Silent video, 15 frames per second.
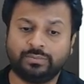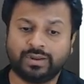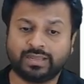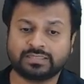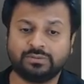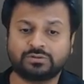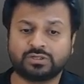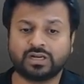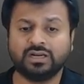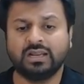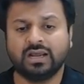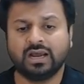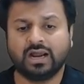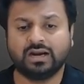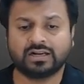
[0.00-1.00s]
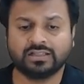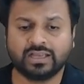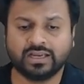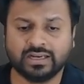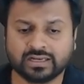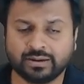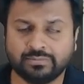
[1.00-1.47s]
exemption under
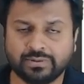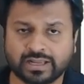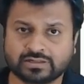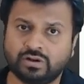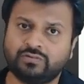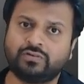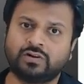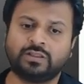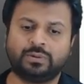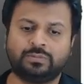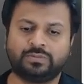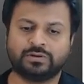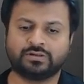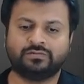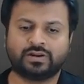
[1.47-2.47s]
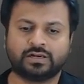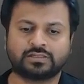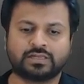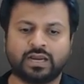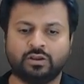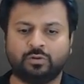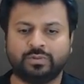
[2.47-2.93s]
the income tax law for the purpose of
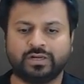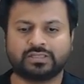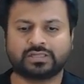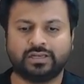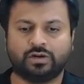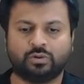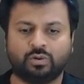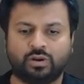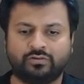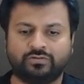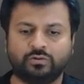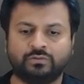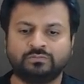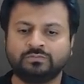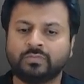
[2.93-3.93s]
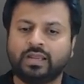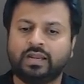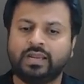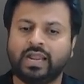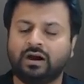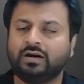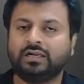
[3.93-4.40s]
trust. I hope it is clear to all of you.
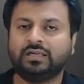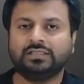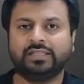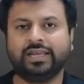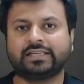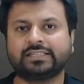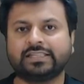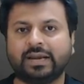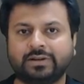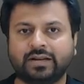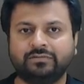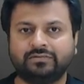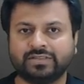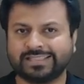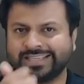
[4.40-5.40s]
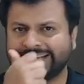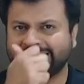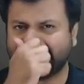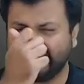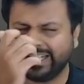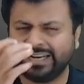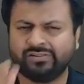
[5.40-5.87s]
Now, the next chapter, which is a
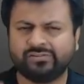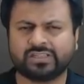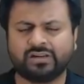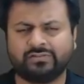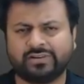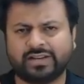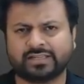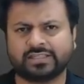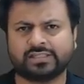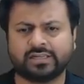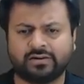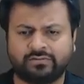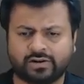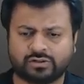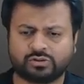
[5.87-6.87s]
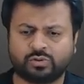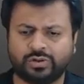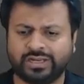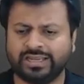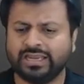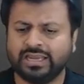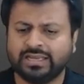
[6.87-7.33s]
continuation of taxation of trust
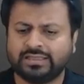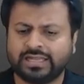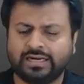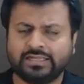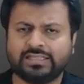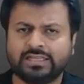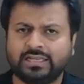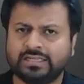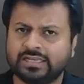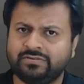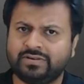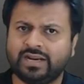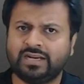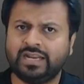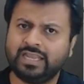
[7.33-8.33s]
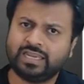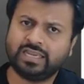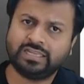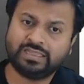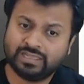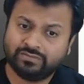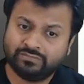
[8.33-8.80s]
only, that is the reason we are dealing
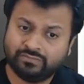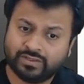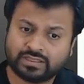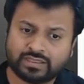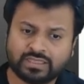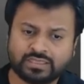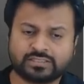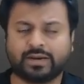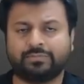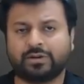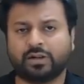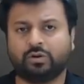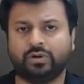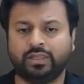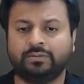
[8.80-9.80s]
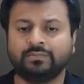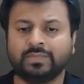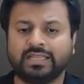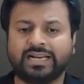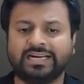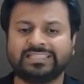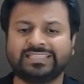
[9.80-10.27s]
it with this chapter only.
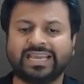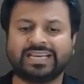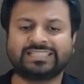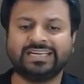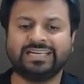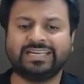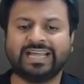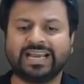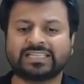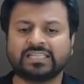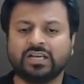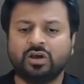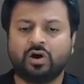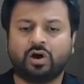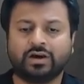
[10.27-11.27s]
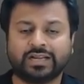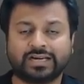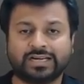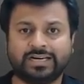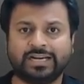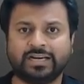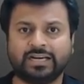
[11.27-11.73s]
That is exit tax or
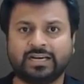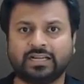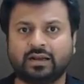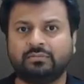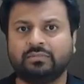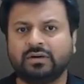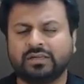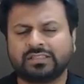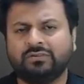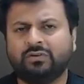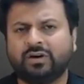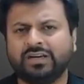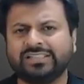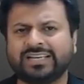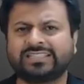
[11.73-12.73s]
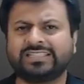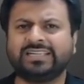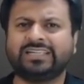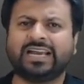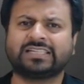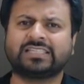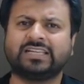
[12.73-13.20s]
accredited income. So what is
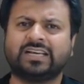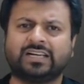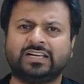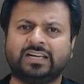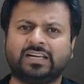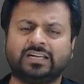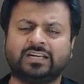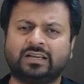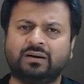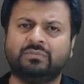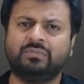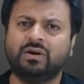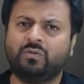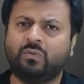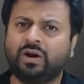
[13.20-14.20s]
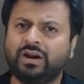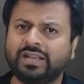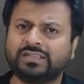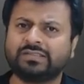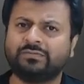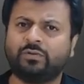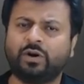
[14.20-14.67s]
exit tax and accredited income?
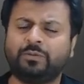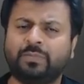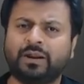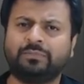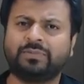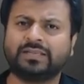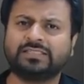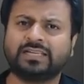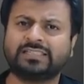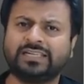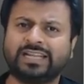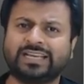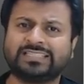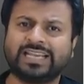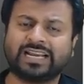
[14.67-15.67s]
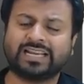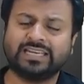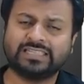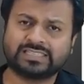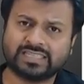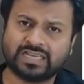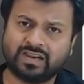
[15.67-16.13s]
What purpose does it
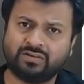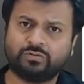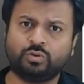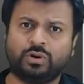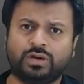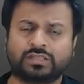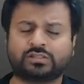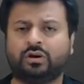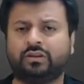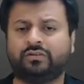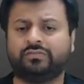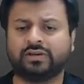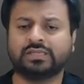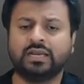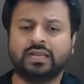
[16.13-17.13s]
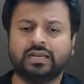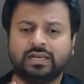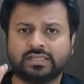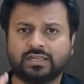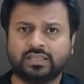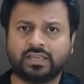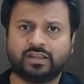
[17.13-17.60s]
exactly serve to us, all of us?
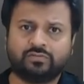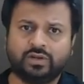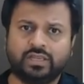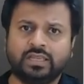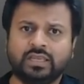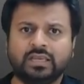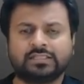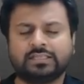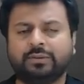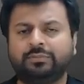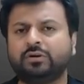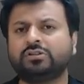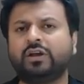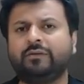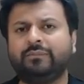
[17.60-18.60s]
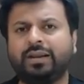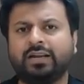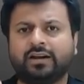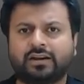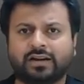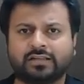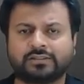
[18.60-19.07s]
Listen carefully. Suppose you have
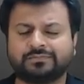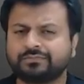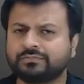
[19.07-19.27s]
made a trust,